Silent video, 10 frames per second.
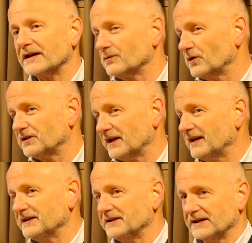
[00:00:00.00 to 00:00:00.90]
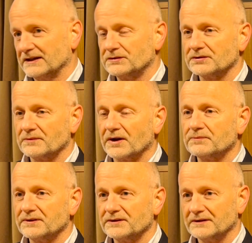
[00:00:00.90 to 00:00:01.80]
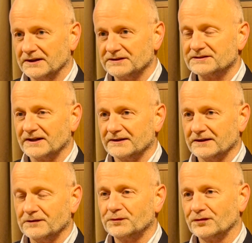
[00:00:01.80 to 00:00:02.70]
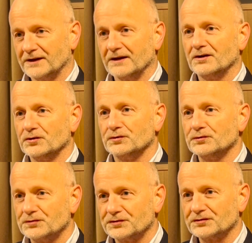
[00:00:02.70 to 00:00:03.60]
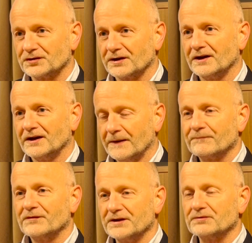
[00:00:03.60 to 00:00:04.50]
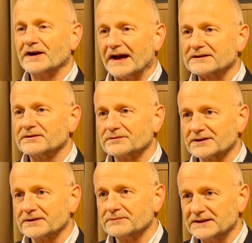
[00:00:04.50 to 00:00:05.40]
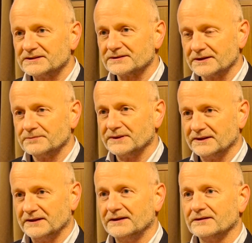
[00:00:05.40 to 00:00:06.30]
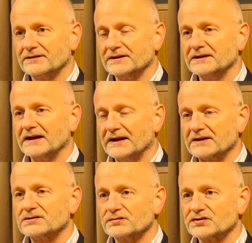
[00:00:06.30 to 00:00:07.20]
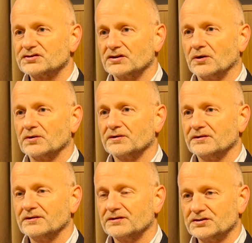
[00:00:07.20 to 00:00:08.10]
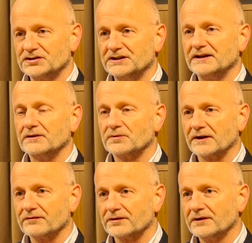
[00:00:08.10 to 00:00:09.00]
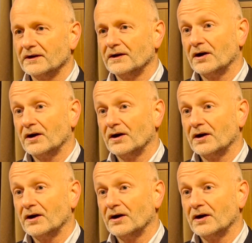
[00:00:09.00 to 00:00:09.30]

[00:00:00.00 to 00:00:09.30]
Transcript: that what they are leading into, in my opinion, is that if they lose, the reaction would immediately be the election was stolen, cheating, whatever